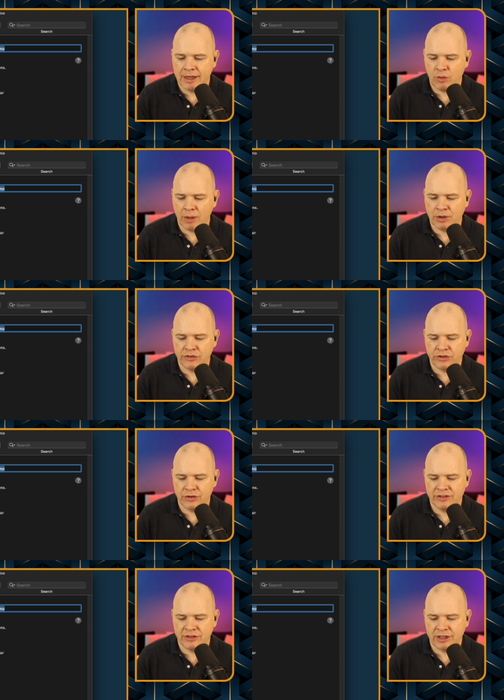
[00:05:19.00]
Now what I'm going to do
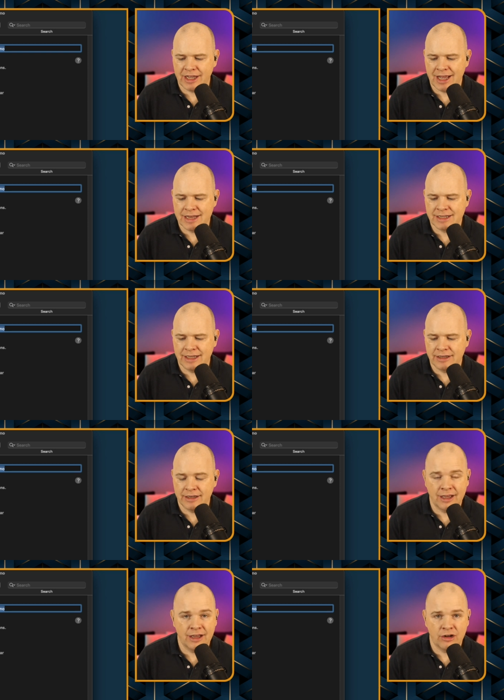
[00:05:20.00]
is I'm going to add in
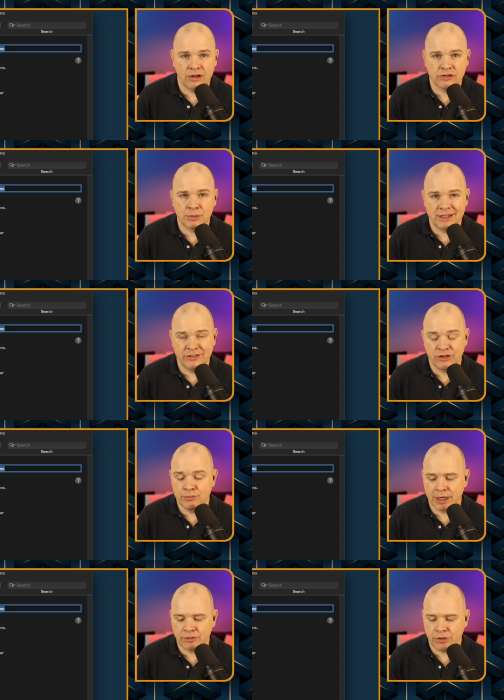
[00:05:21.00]
uh, ultimately two
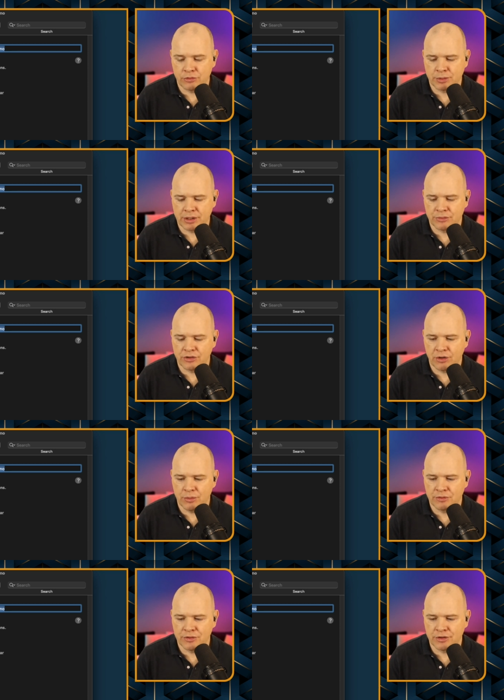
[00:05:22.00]
macros, but I'll start
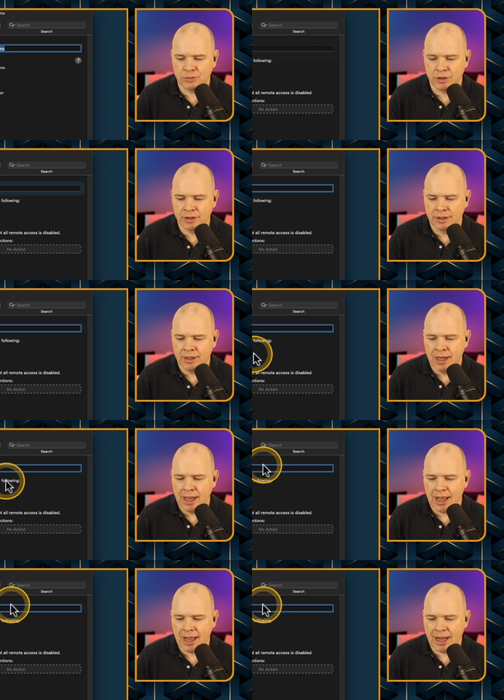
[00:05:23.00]
with the first one.
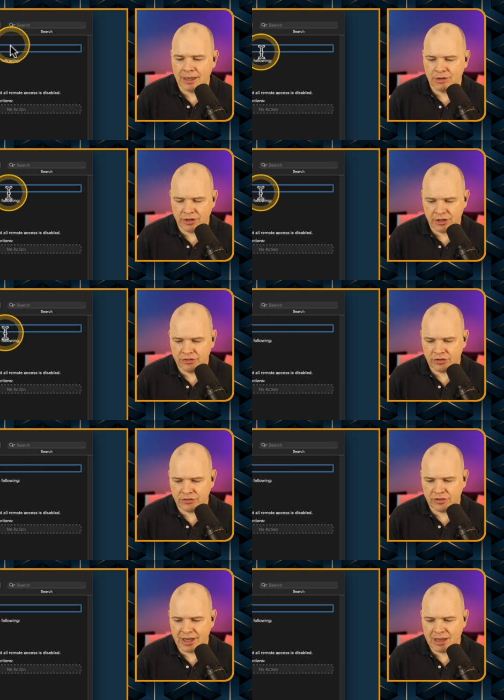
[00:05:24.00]
Uh, and I'm going to
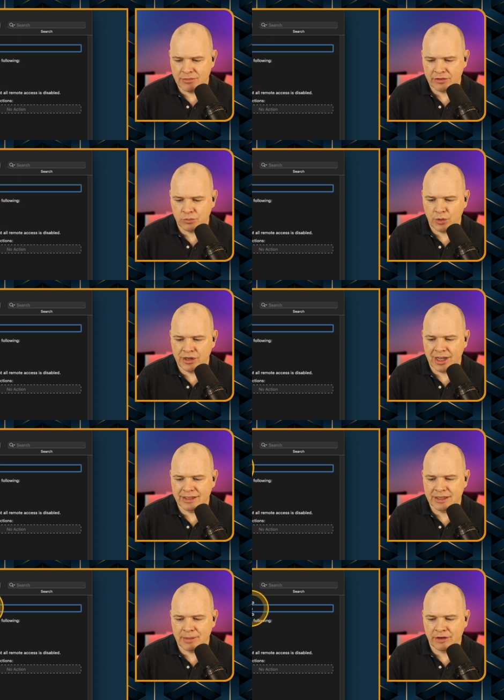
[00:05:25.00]
just name this. When you add
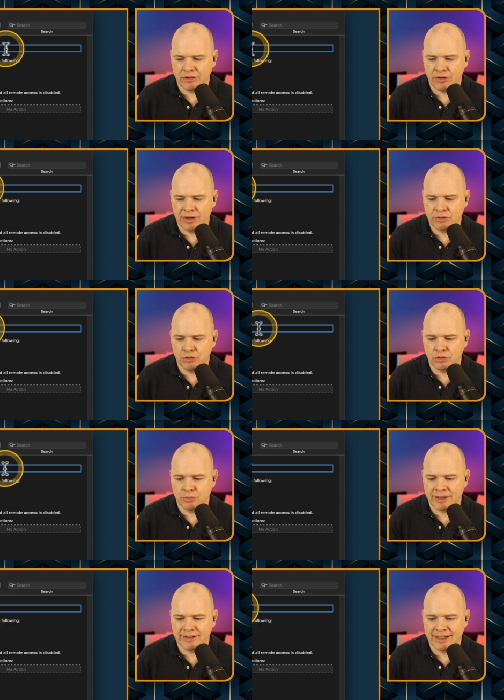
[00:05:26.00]
in a macro, it
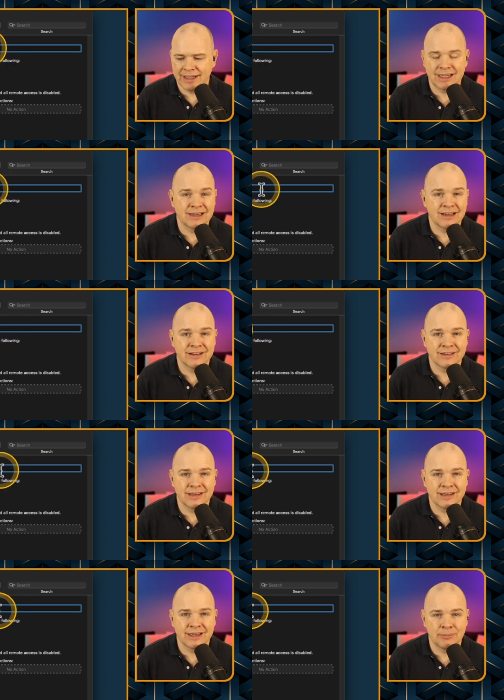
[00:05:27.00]
automatically highlights
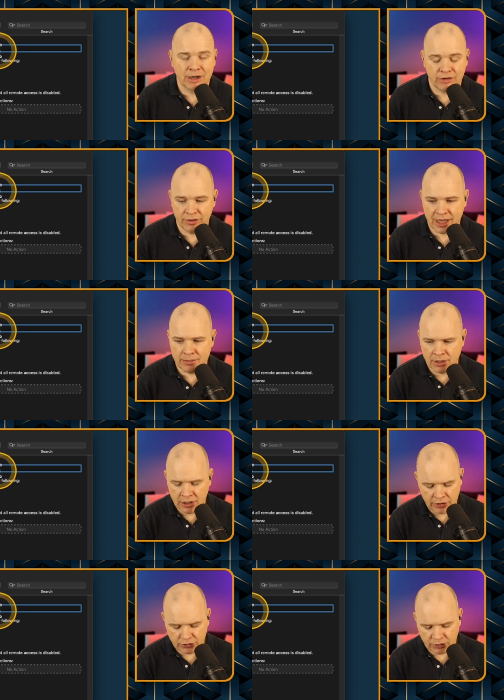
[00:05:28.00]
the macro name.
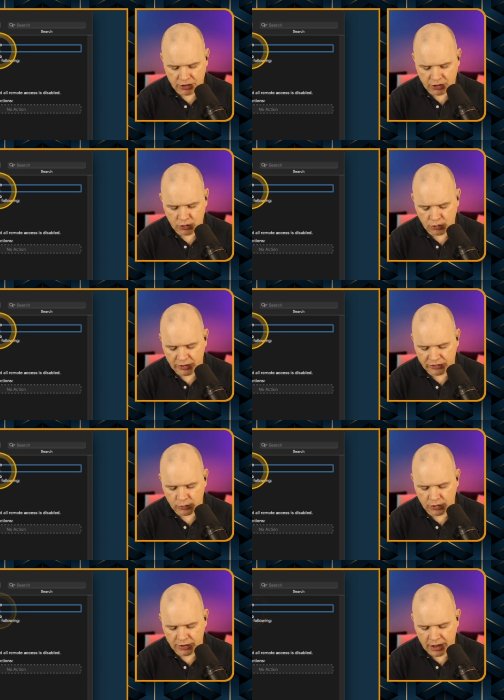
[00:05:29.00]
So I'm going to call this
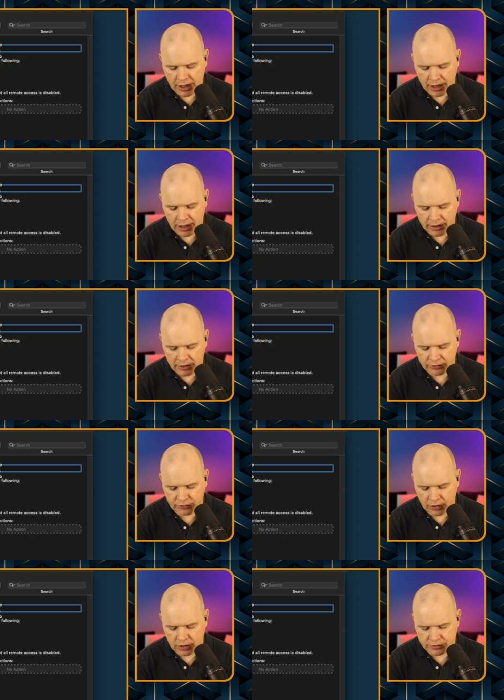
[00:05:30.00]
one
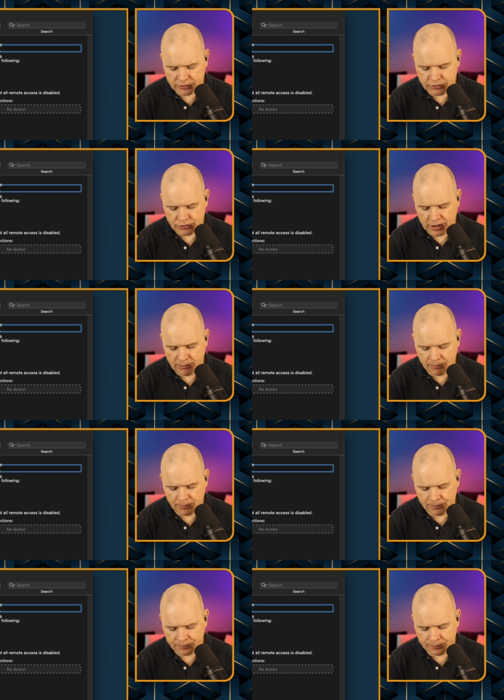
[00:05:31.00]
start stream